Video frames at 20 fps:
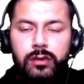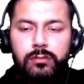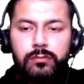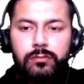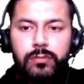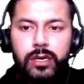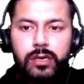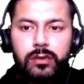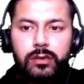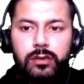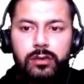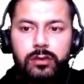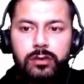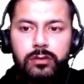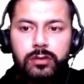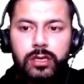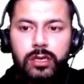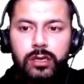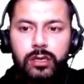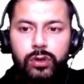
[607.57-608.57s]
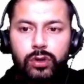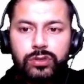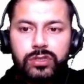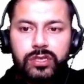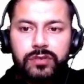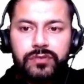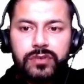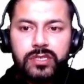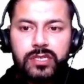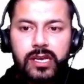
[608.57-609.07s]
but the
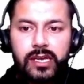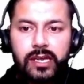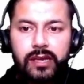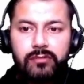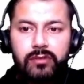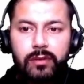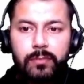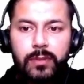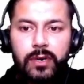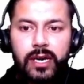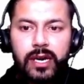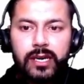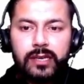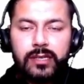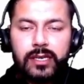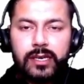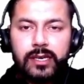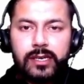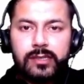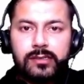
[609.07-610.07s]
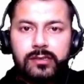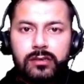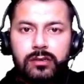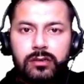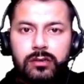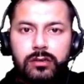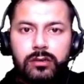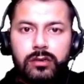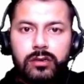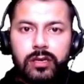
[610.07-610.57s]
logic which I have applied, that is
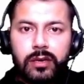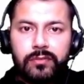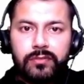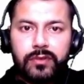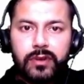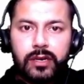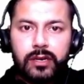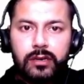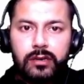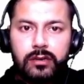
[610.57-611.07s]
different.